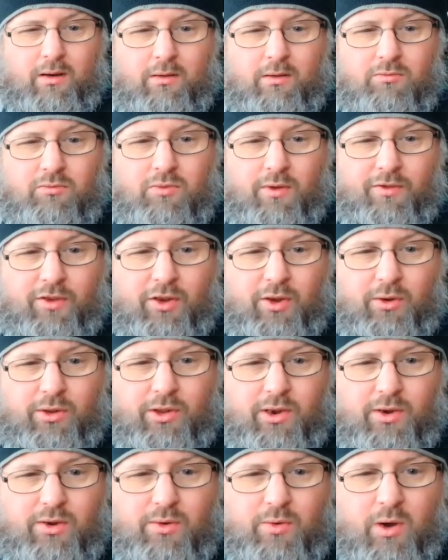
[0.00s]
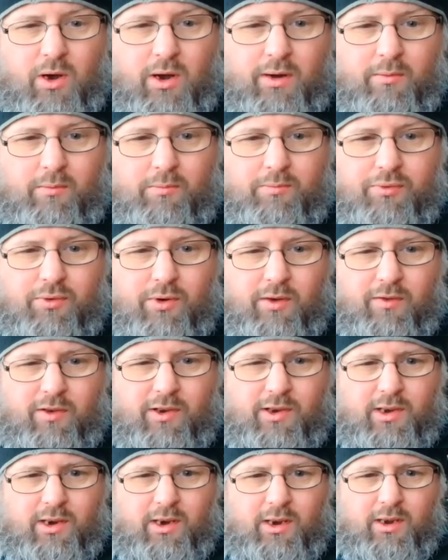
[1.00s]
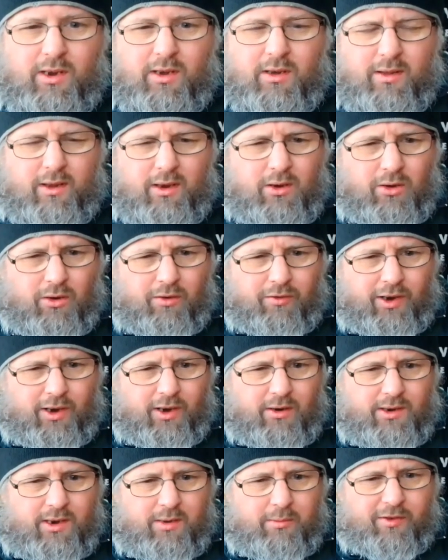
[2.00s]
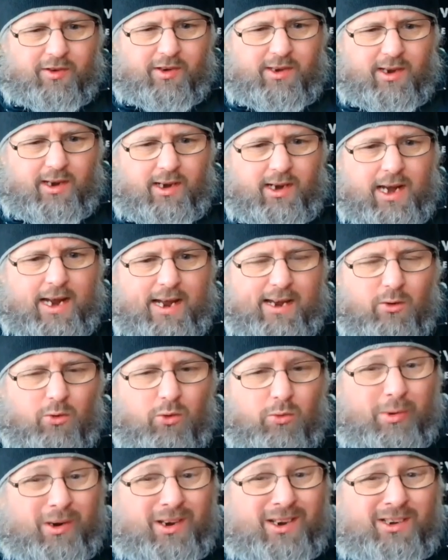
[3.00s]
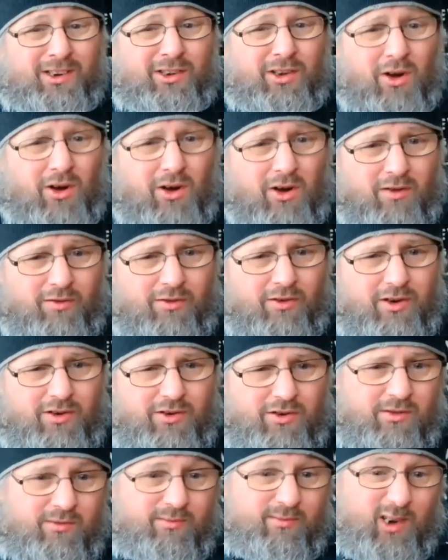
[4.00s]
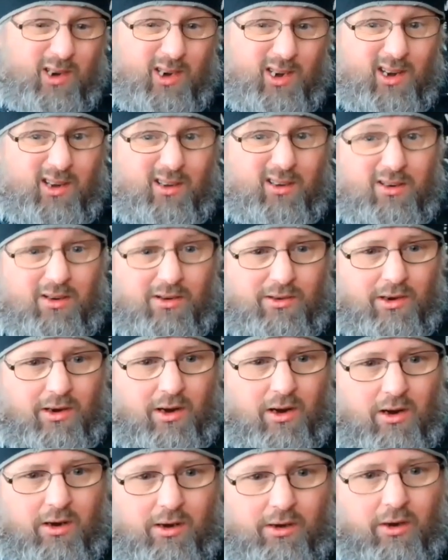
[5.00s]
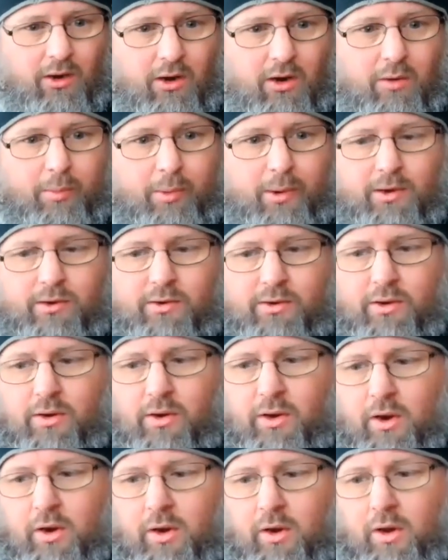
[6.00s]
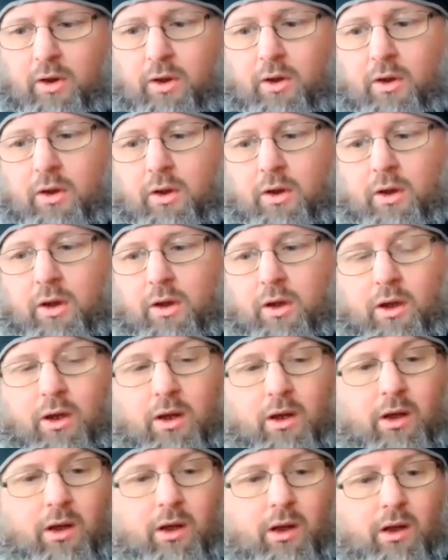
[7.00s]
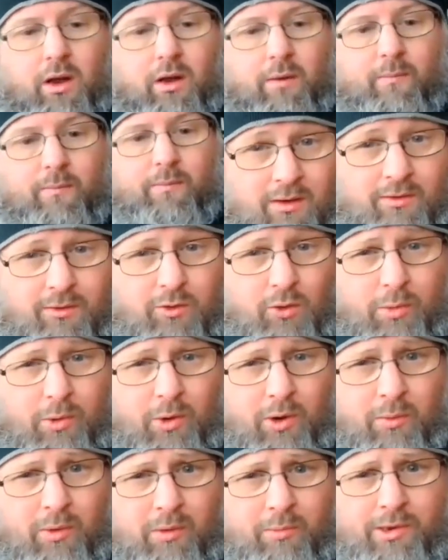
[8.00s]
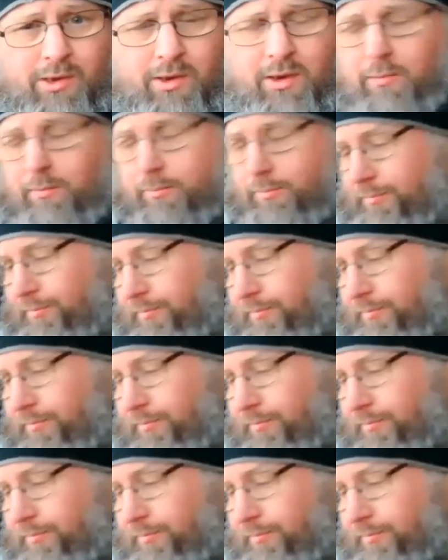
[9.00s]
reviewed this one previously, I think on a video, Timothy Taylor Landlord, but the dark version, again, because I like dark beers. 4.1%.